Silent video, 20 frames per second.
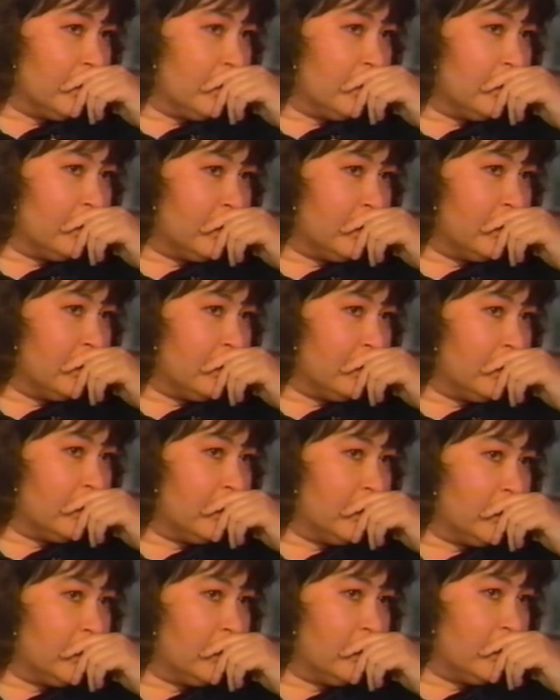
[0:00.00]

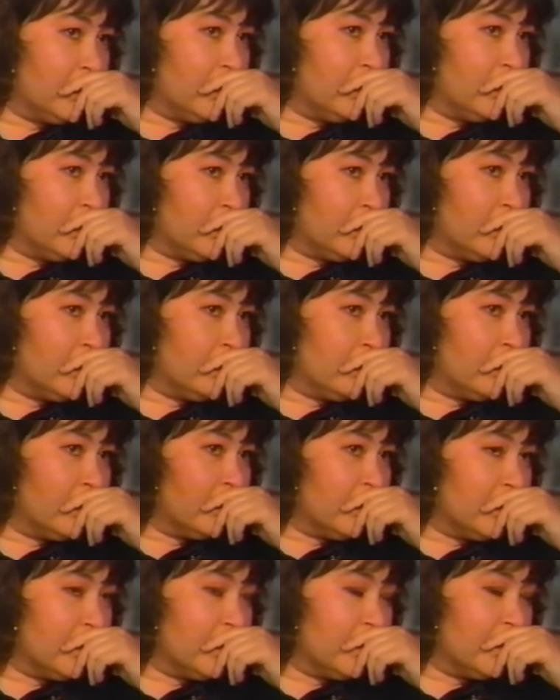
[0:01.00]

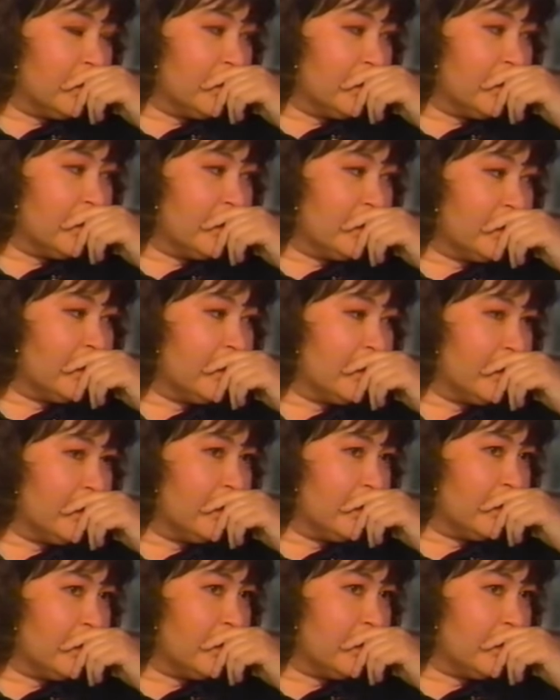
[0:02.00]

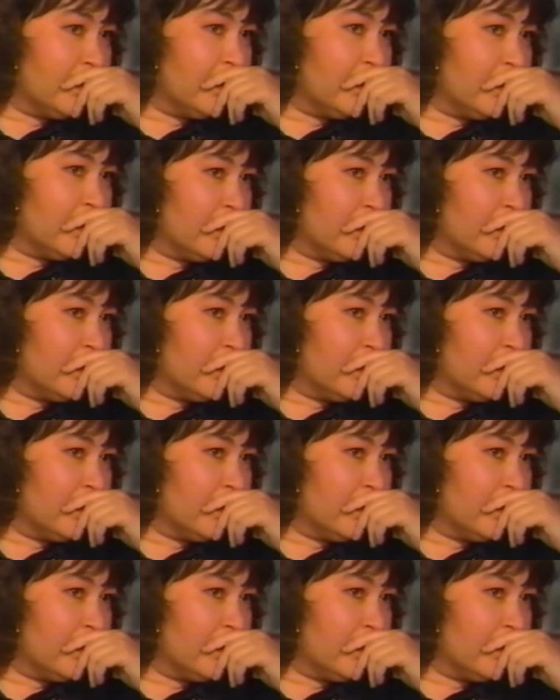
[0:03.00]
(no one is talking)